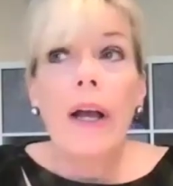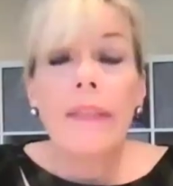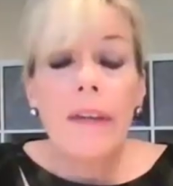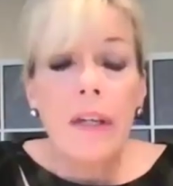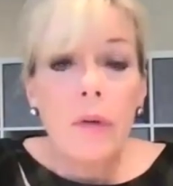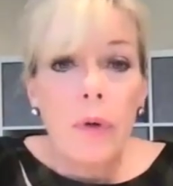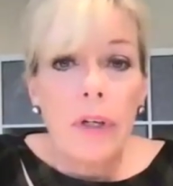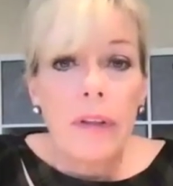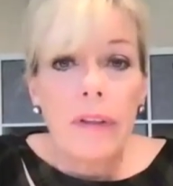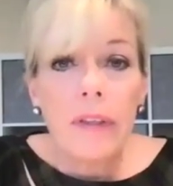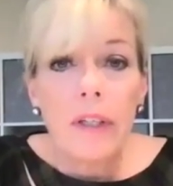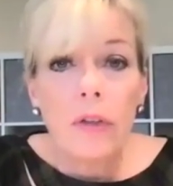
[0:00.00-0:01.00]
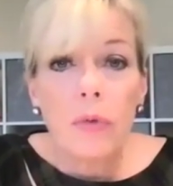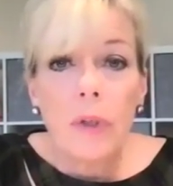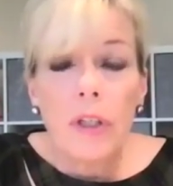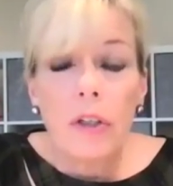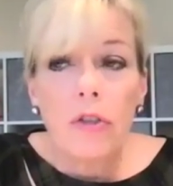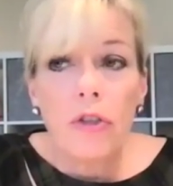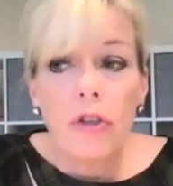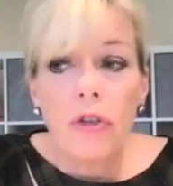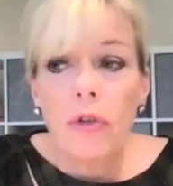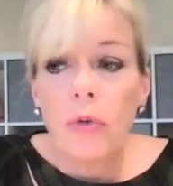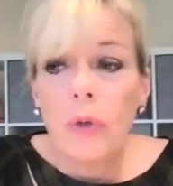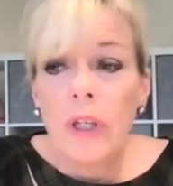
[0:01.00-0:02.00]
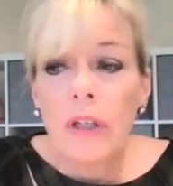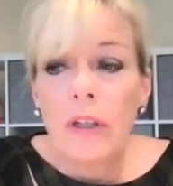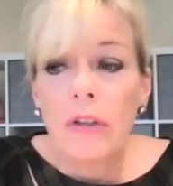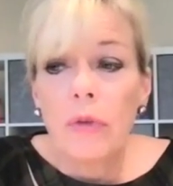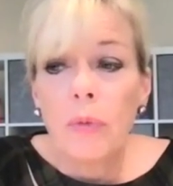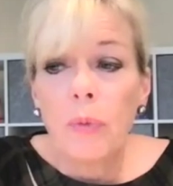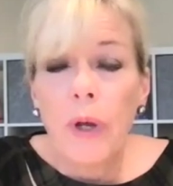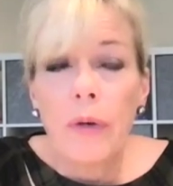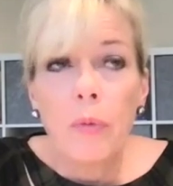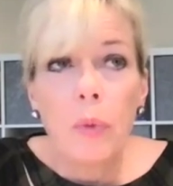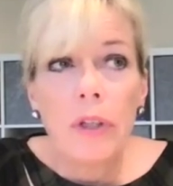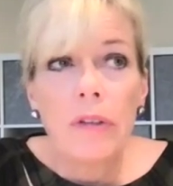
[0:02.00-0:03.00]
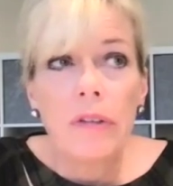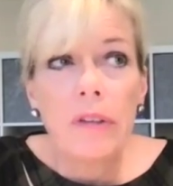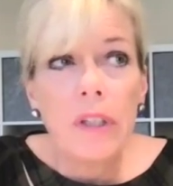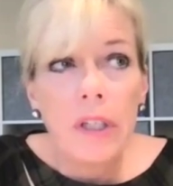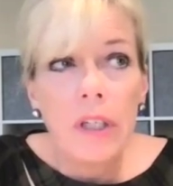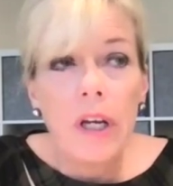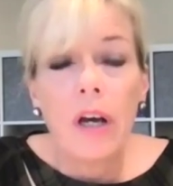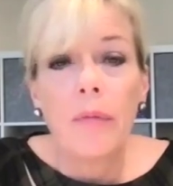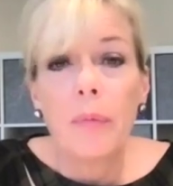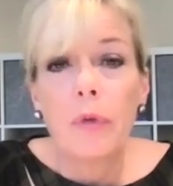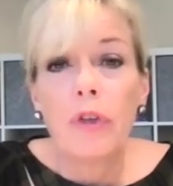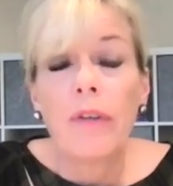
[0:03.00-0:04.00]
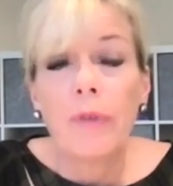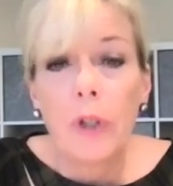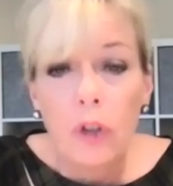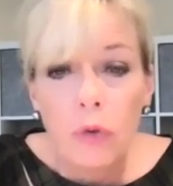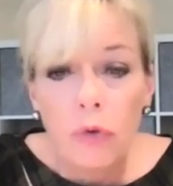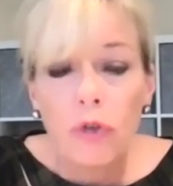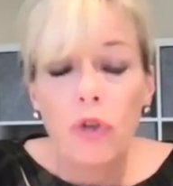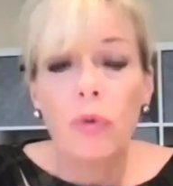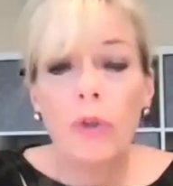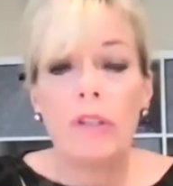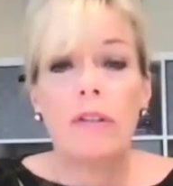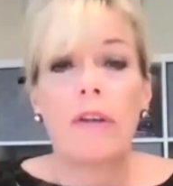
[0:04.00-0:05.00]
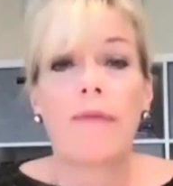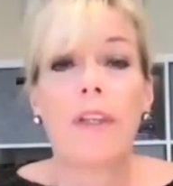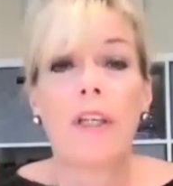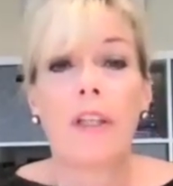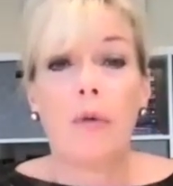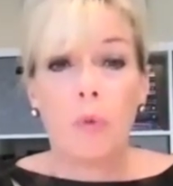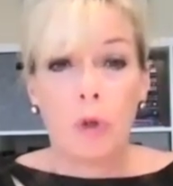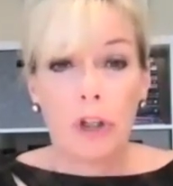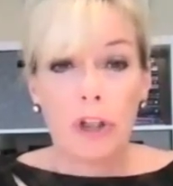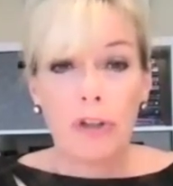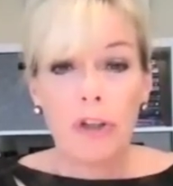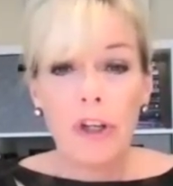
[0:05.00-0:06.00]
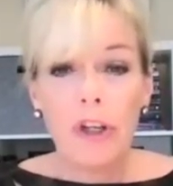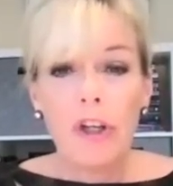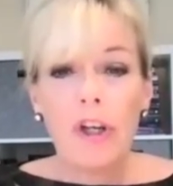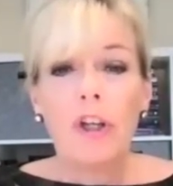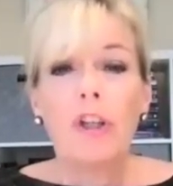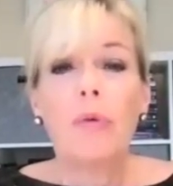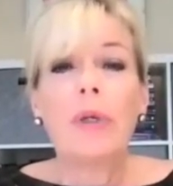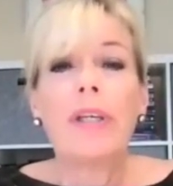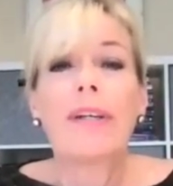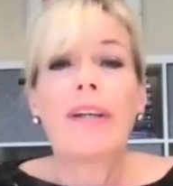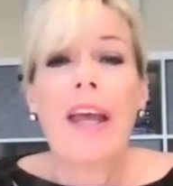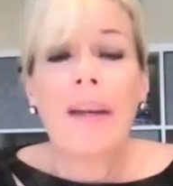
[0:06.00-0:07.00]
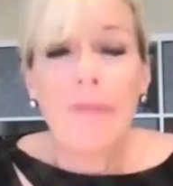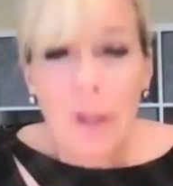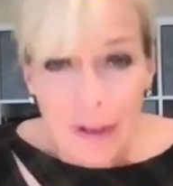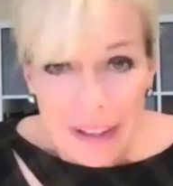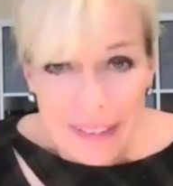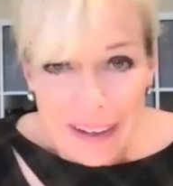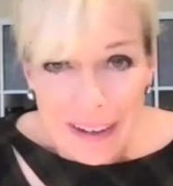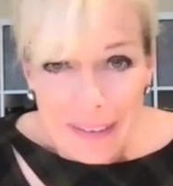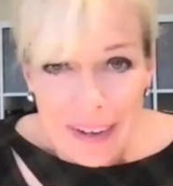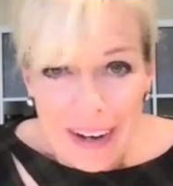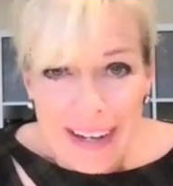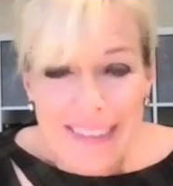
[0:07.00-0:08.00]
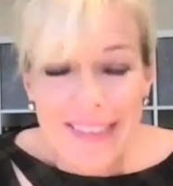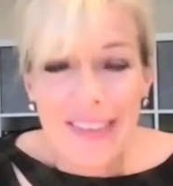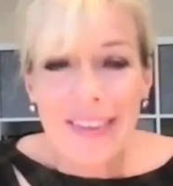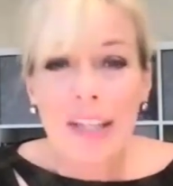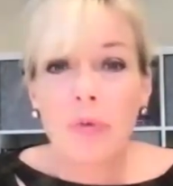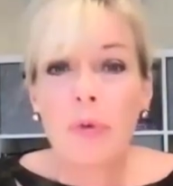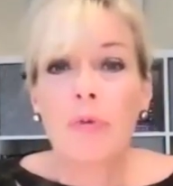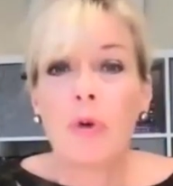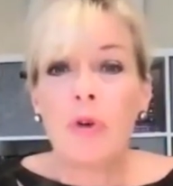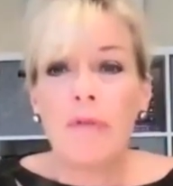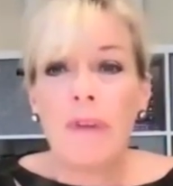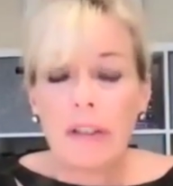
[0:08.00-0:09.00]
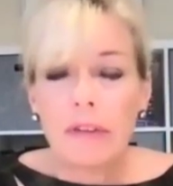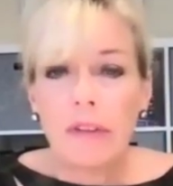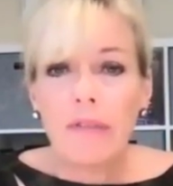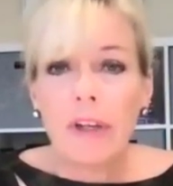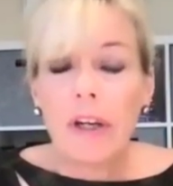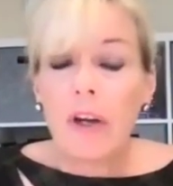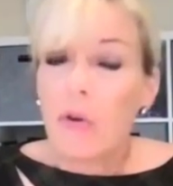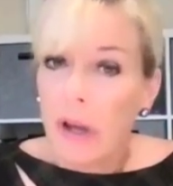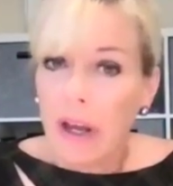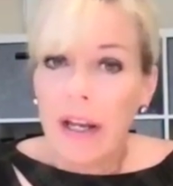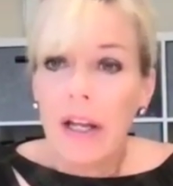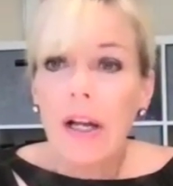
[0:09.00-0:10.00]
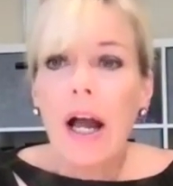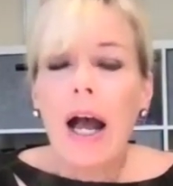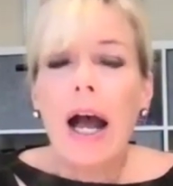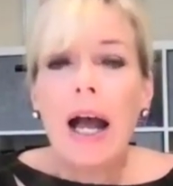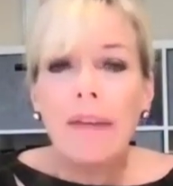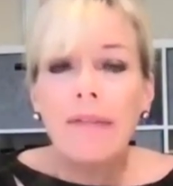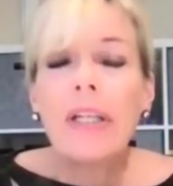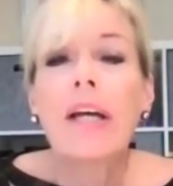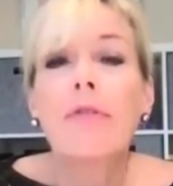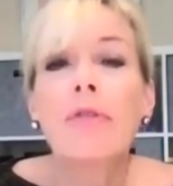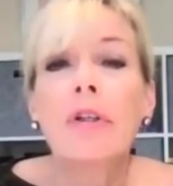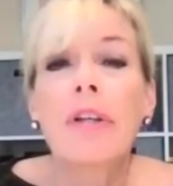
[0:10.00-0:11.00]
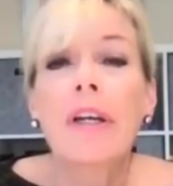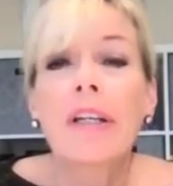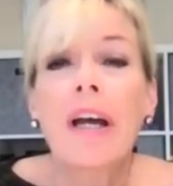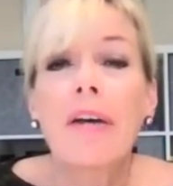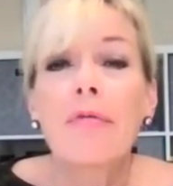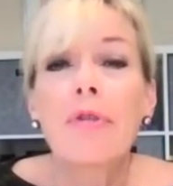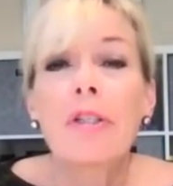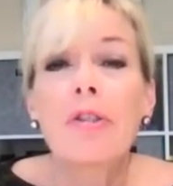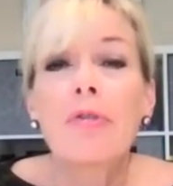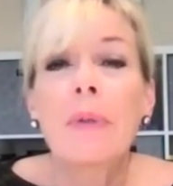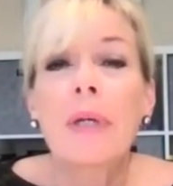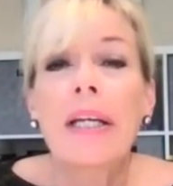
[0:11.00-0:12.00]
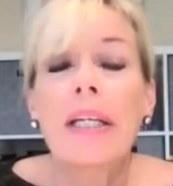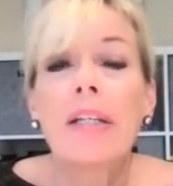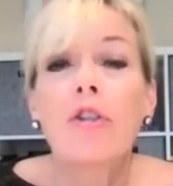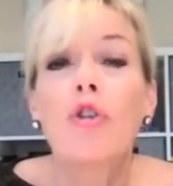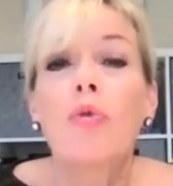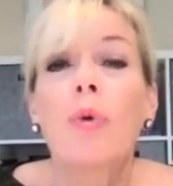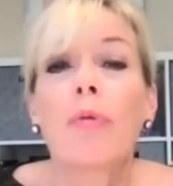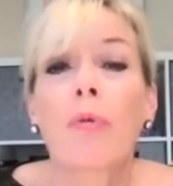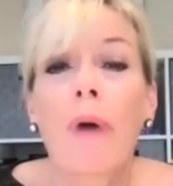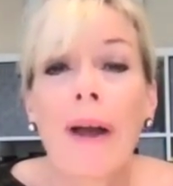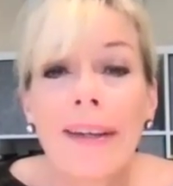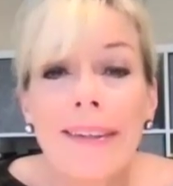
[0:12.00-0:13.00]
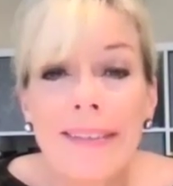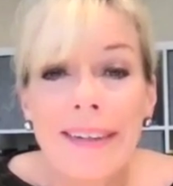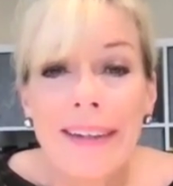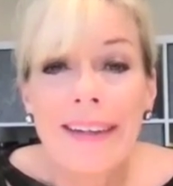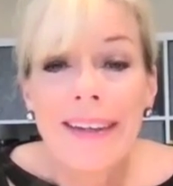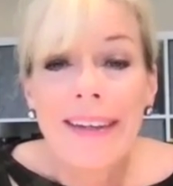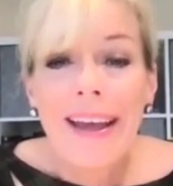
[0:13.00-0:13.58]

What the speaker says: I think one of the things we can do is when we see someone who's doing something that worked, that we can emulate that, right? So that's where role models come in. Okay, I may not feel that confidence, but I can do what Rhonda did